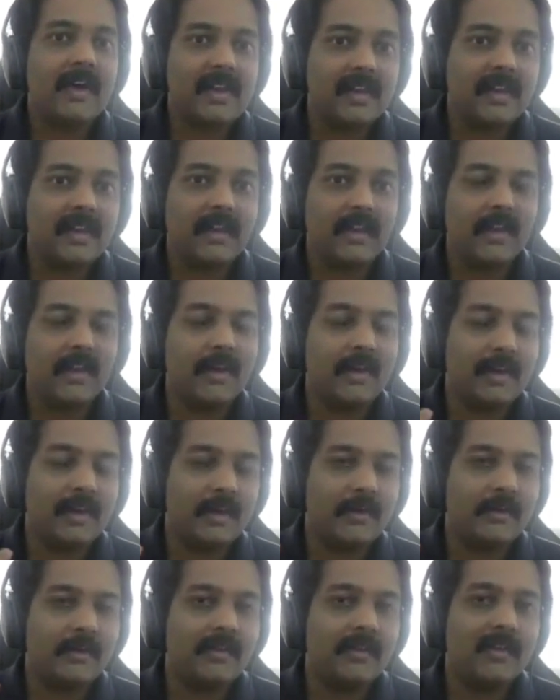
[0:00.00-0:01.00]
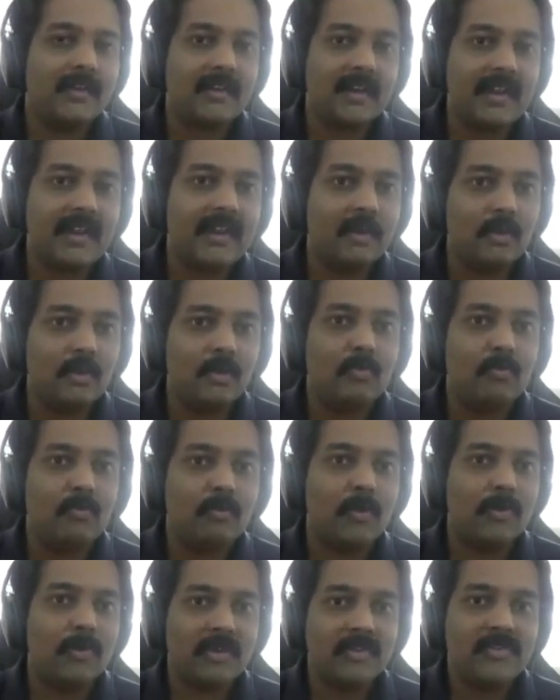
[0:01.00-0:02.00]
are trying to
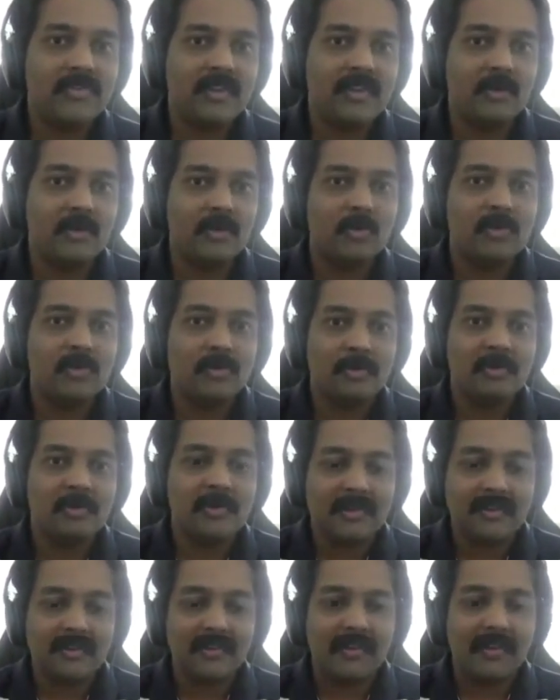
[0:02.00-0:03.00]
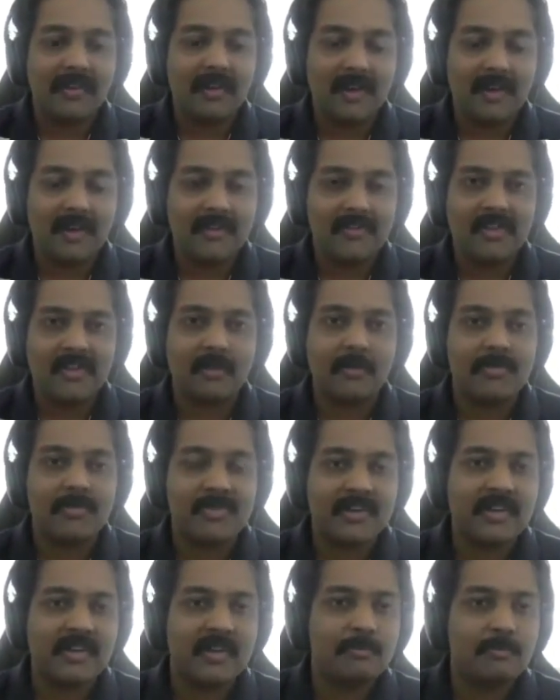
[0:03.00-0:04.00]
push us into
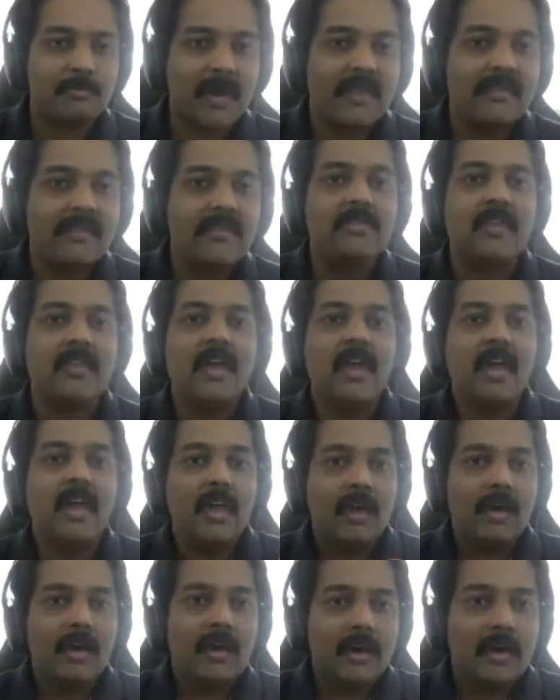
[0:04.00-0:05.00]
certain paths.